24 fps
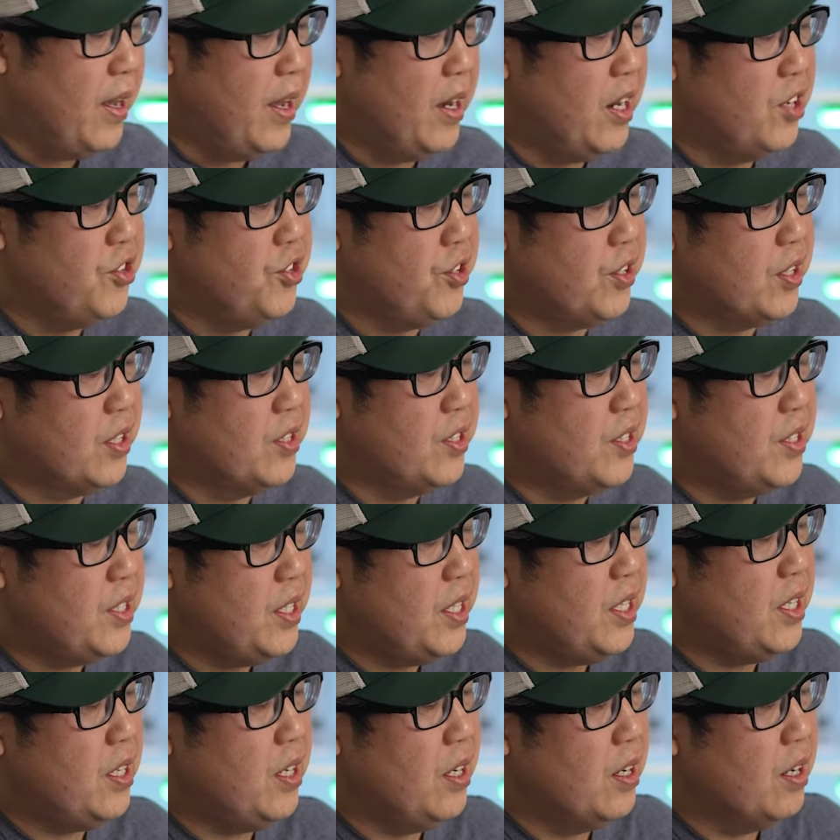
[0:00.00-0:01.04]
And as you can
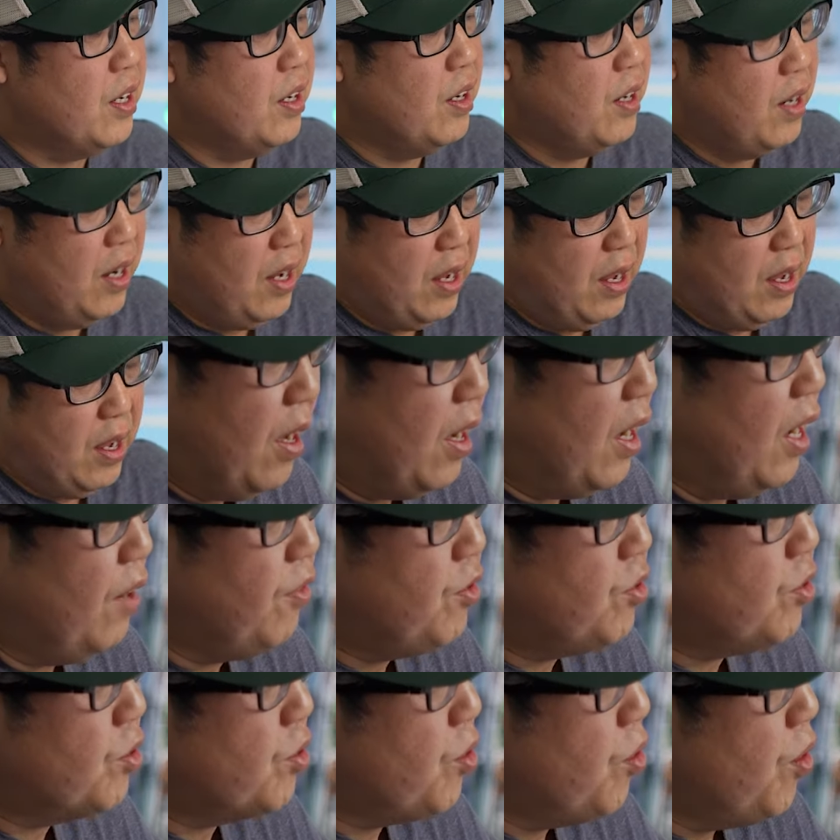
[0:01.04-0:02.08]
see here,
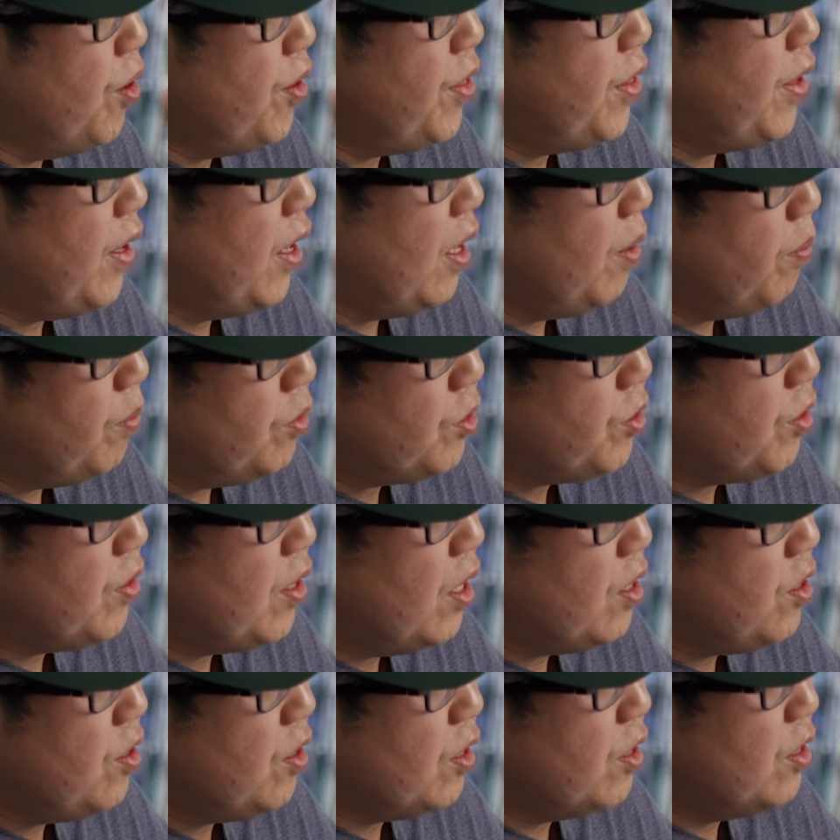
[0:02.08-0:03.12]
I've scored them so
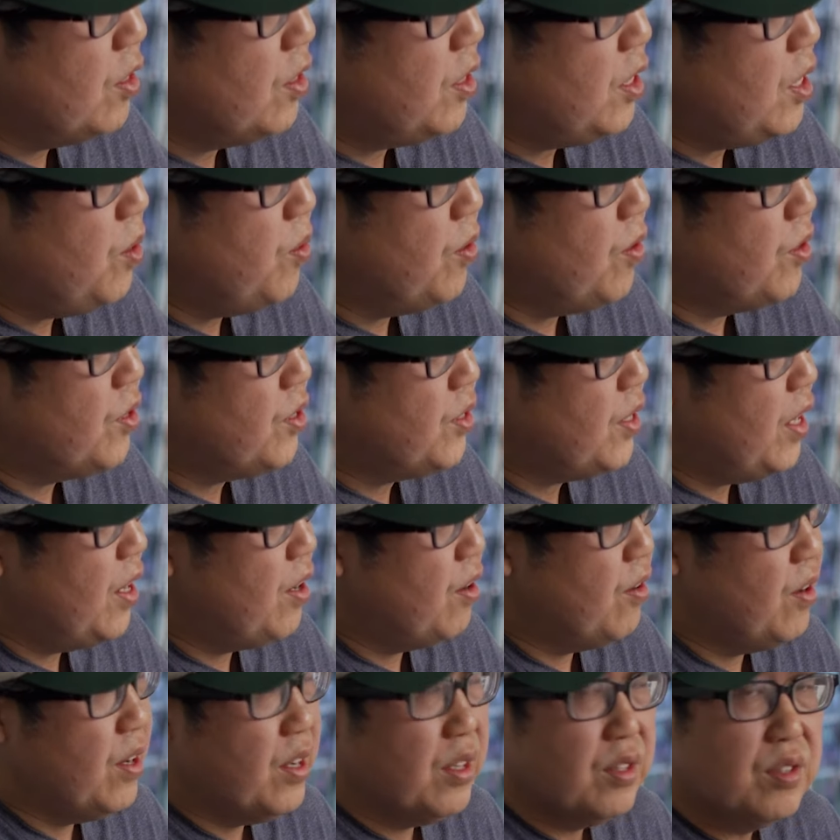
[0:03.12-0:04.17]
that you can see where the
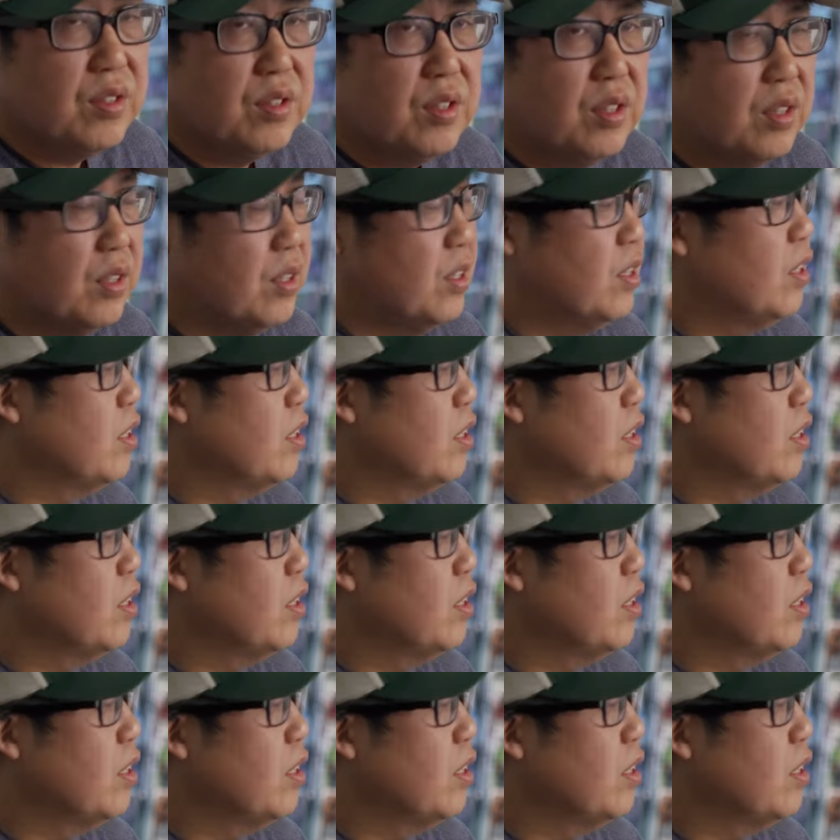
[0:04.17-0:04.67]
center is.